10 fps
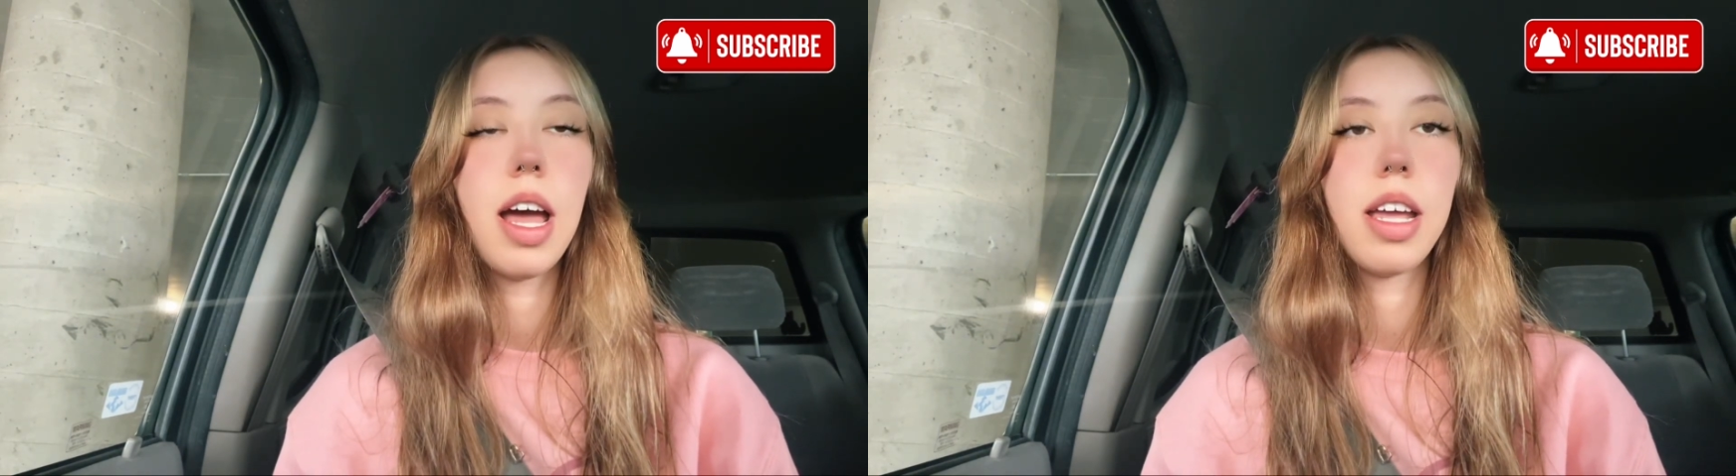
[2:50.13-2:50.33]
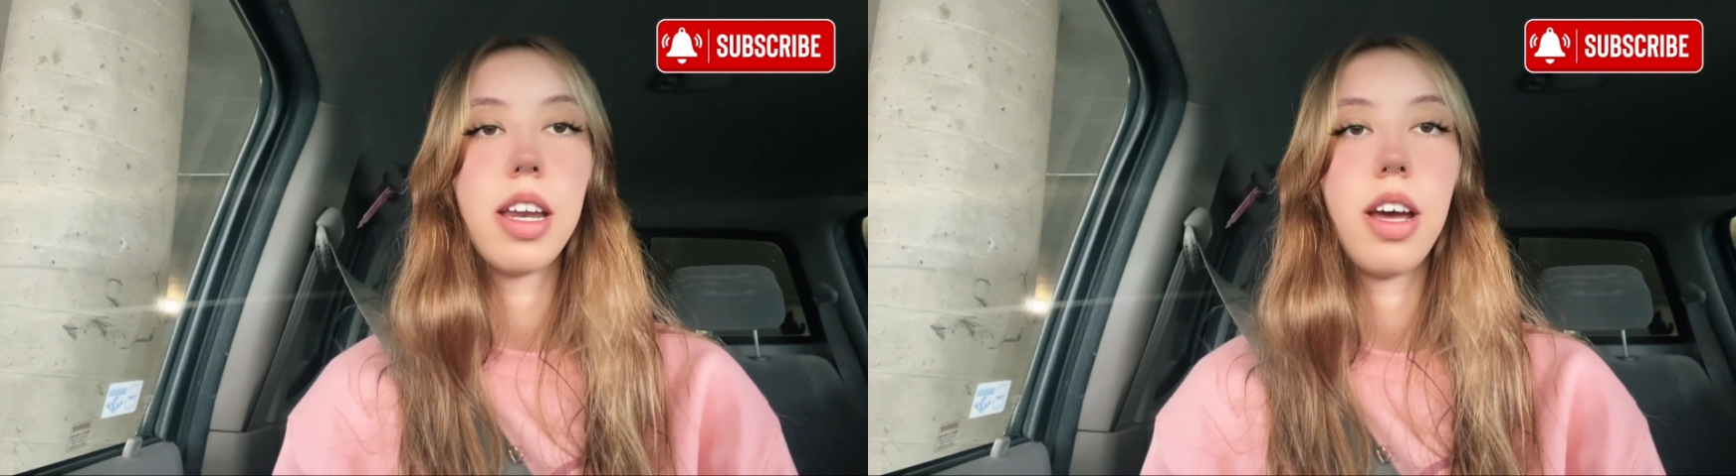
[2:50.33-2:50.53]

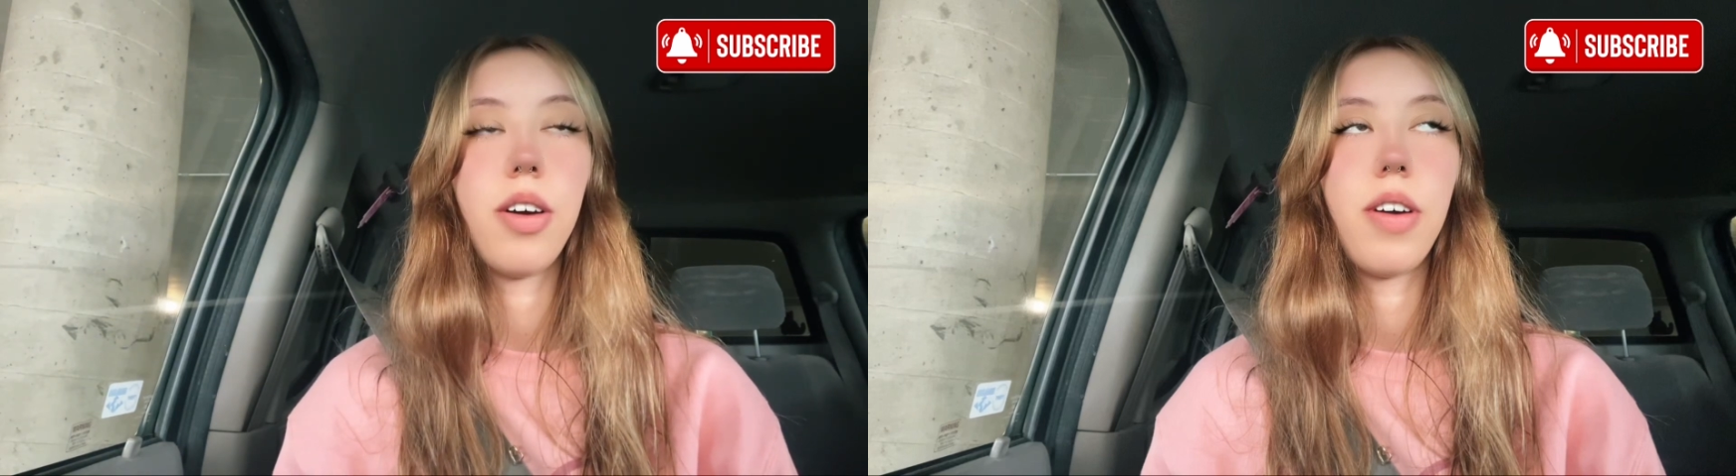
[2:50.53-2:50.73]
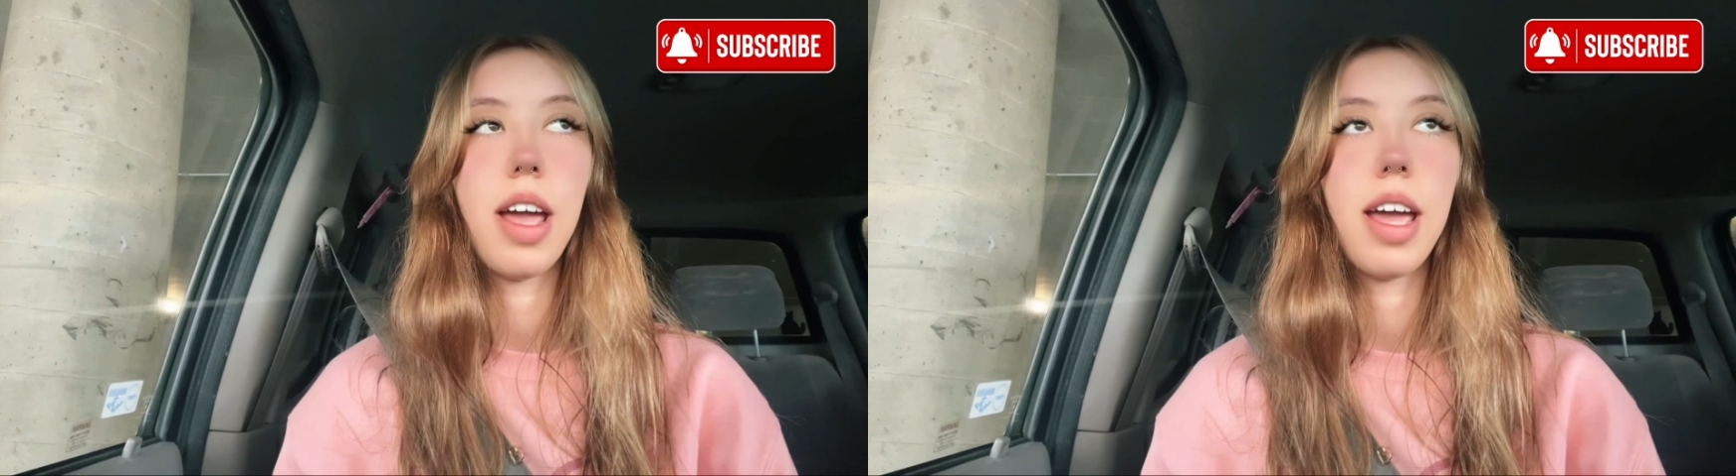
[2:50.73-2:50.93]
you
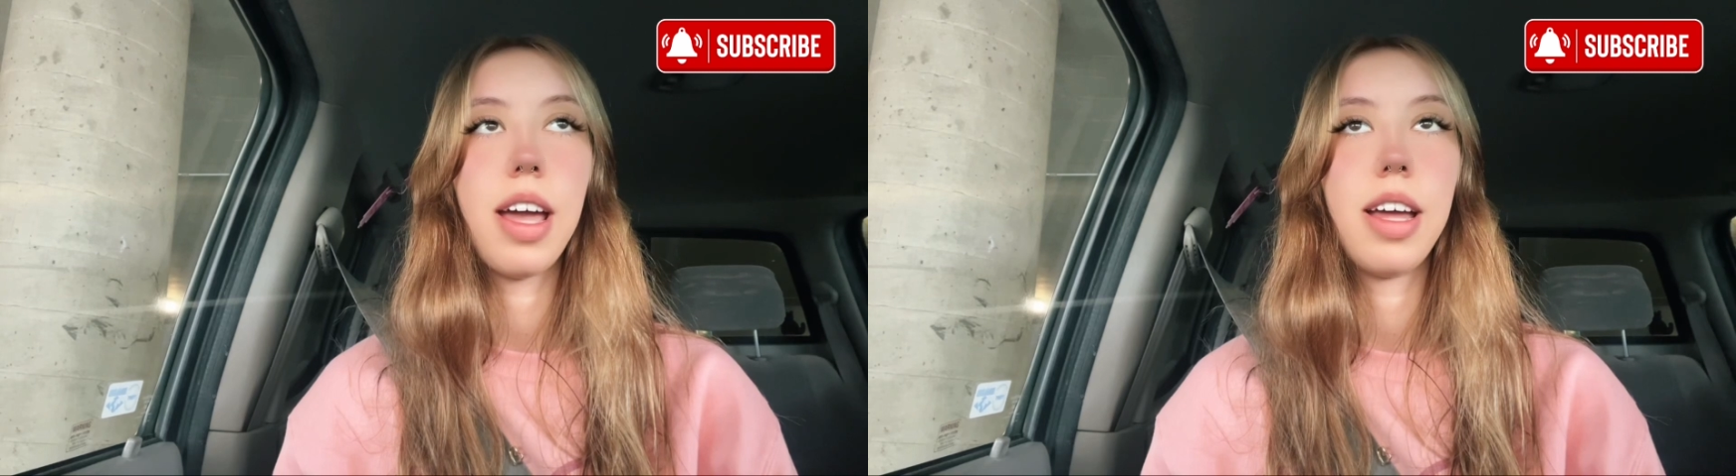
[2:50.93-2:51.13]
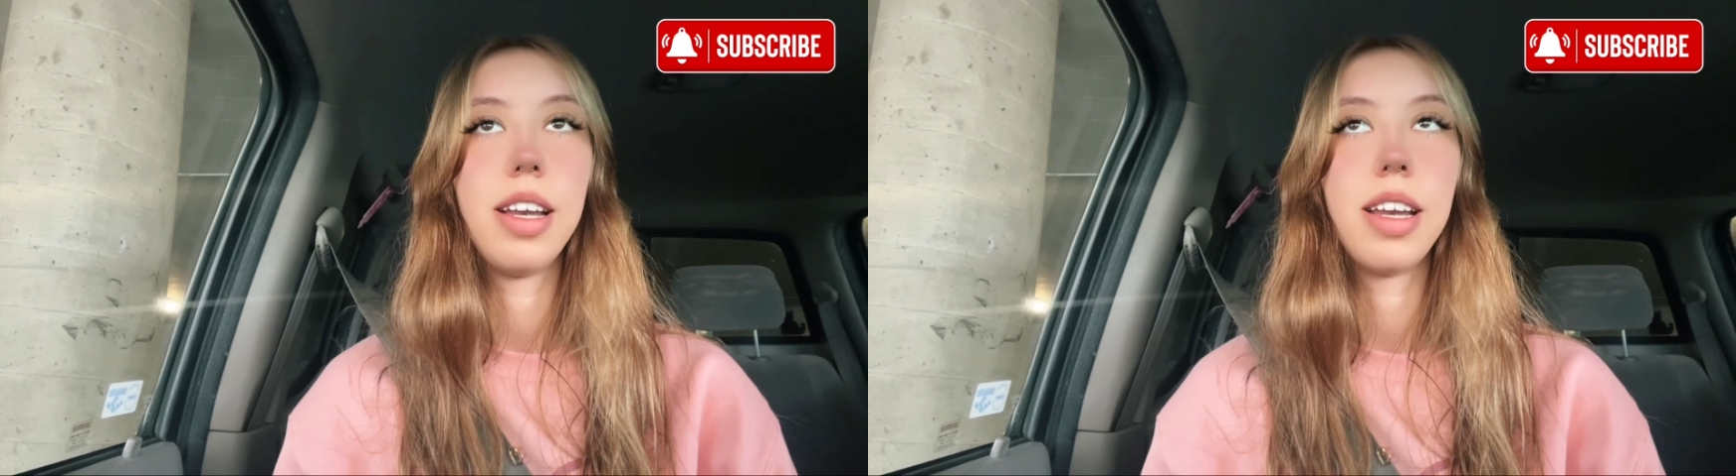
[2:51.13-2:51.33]
know,
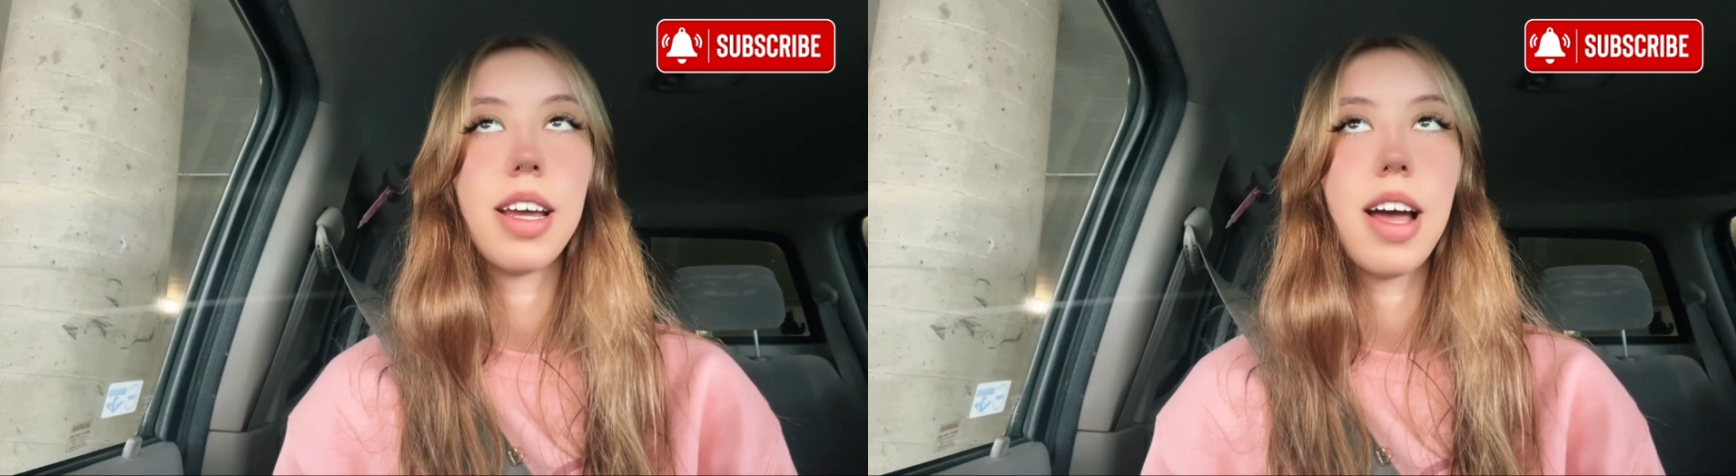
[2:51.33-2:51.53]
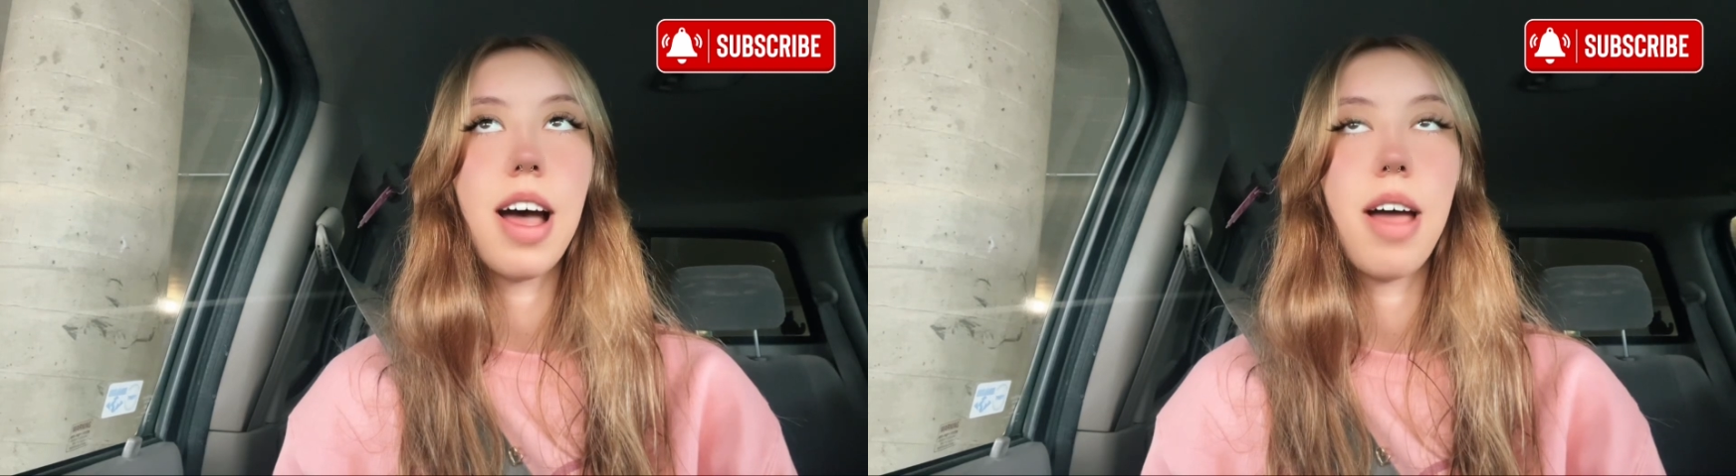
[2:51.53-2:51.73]
and
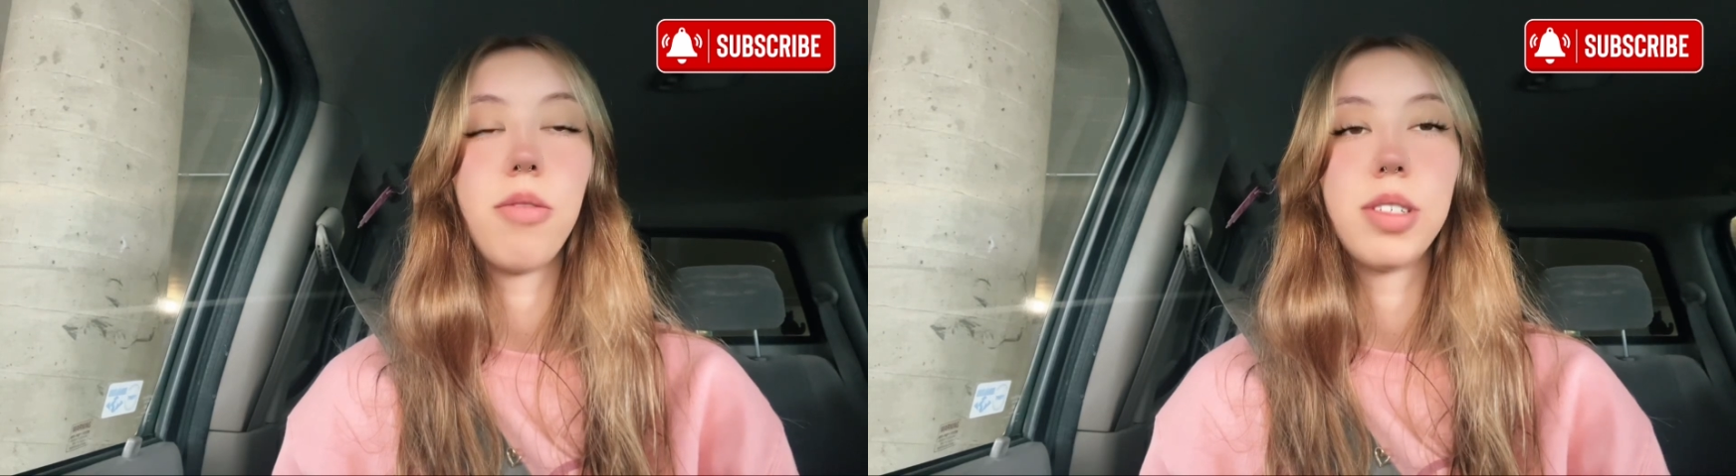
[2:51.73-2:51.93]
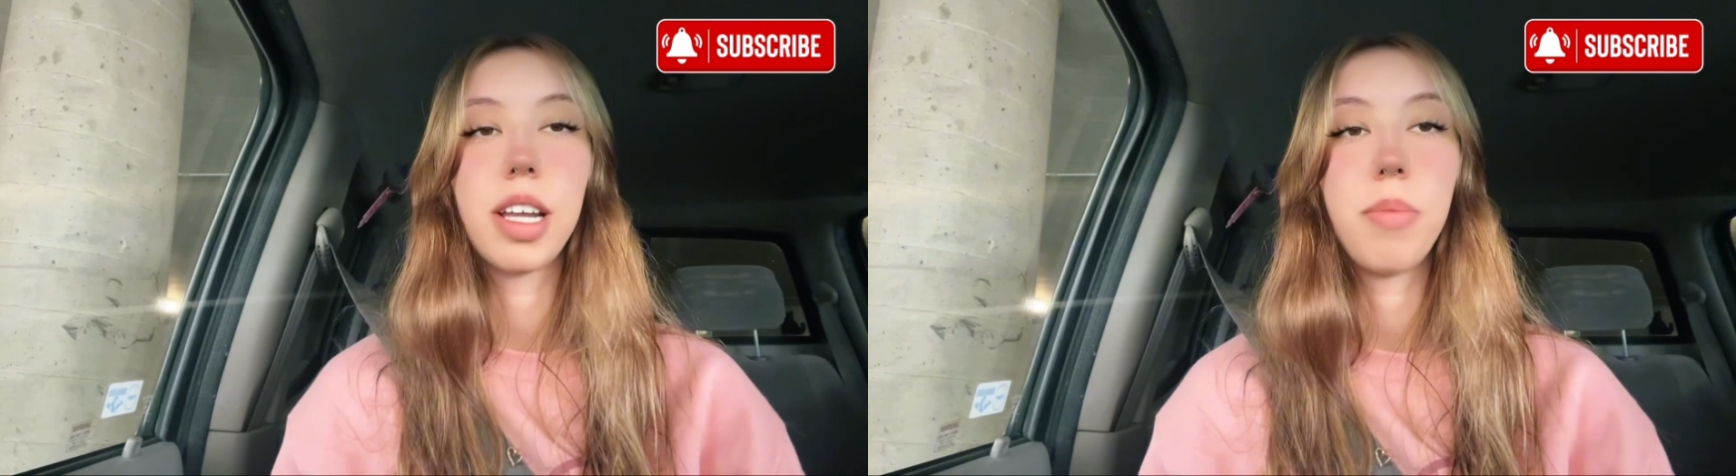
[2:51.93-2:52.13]
I
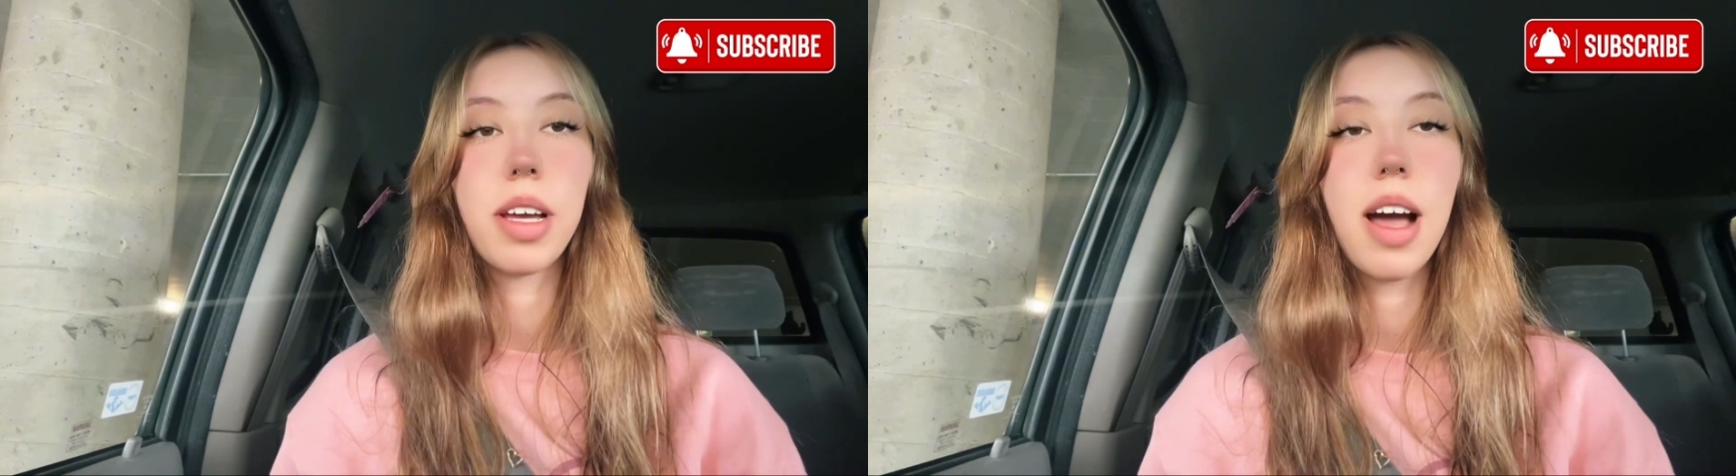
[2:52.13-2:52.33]
was gonna make,